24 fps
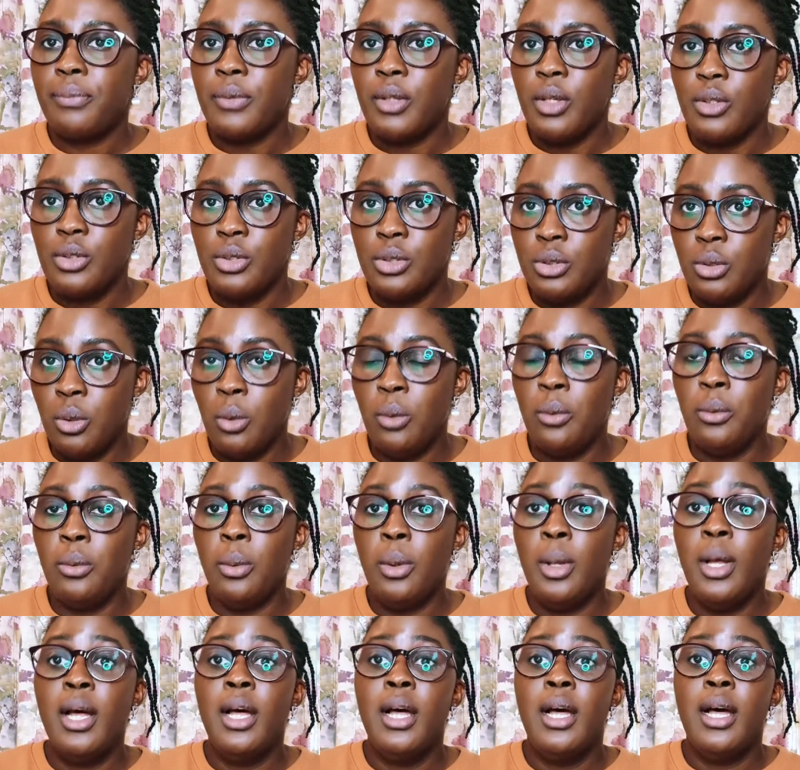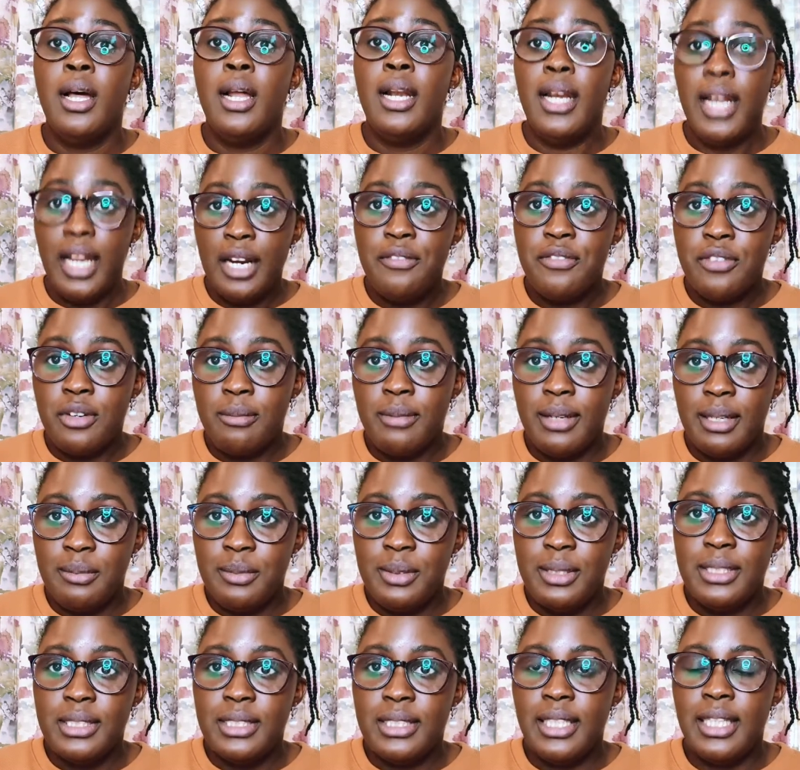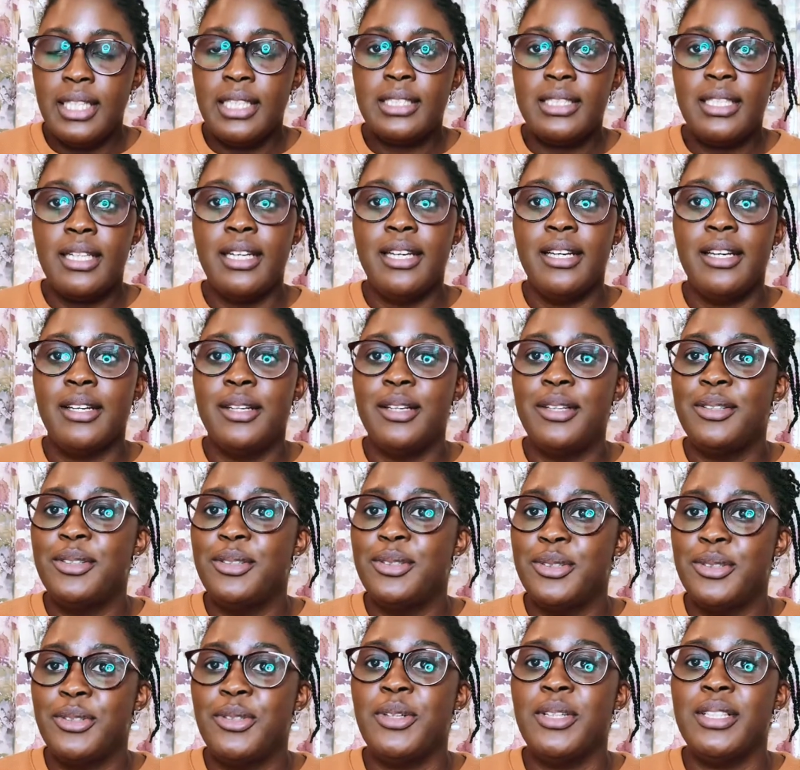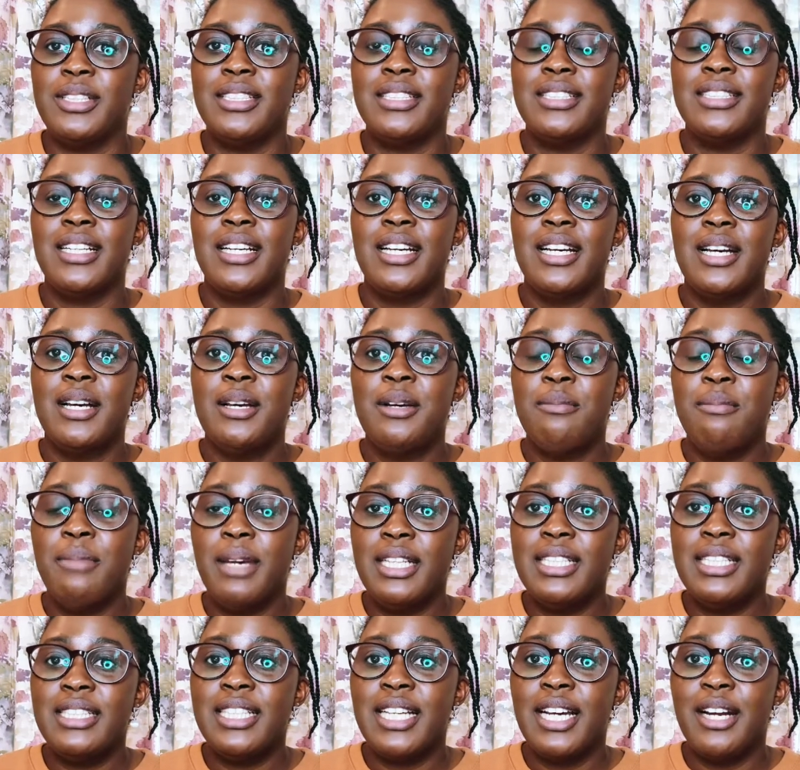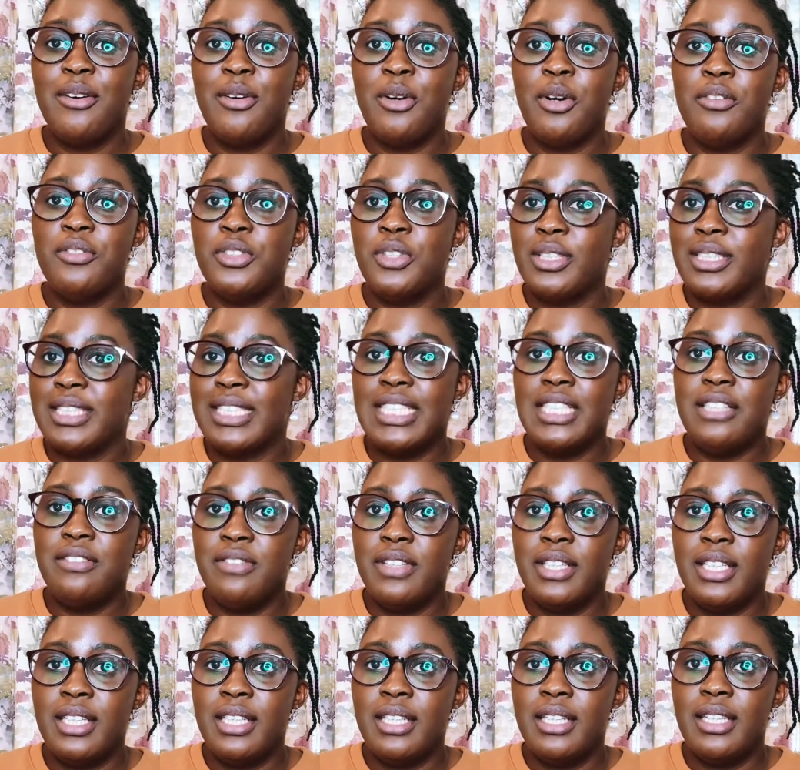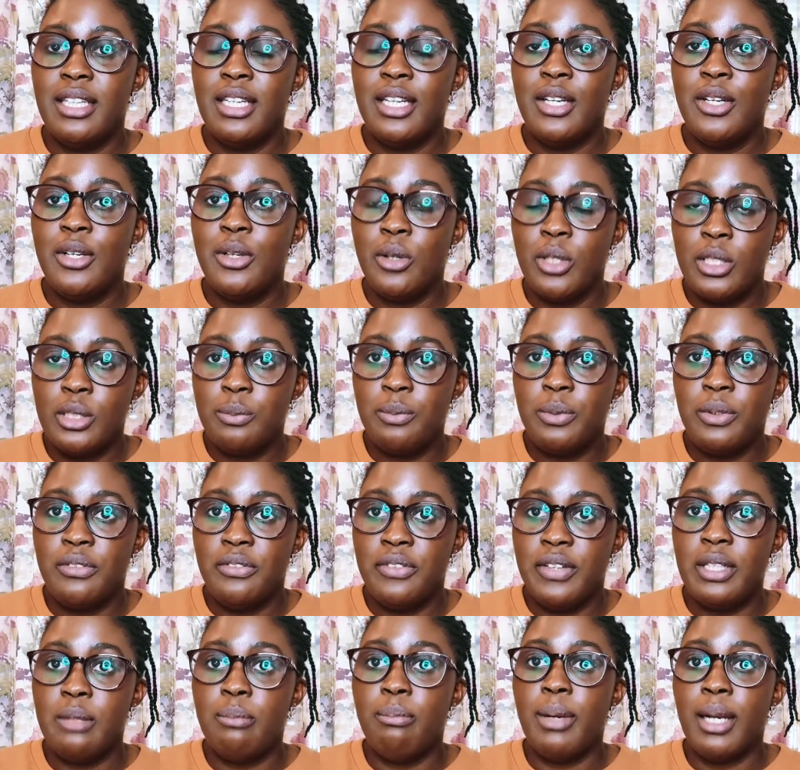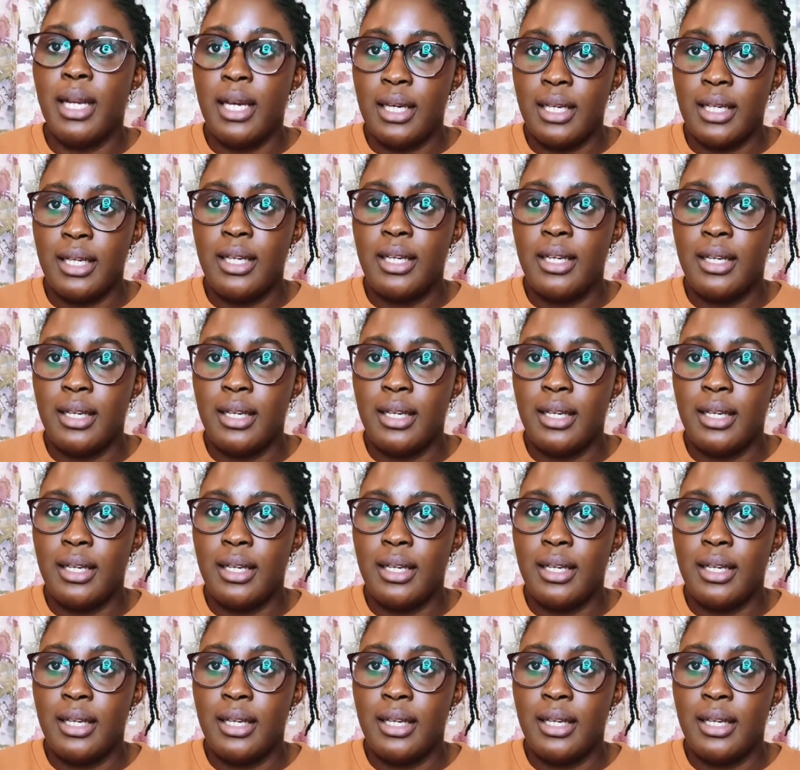So learn from my mistakes. Do not make the error of just leaving not preferred blank.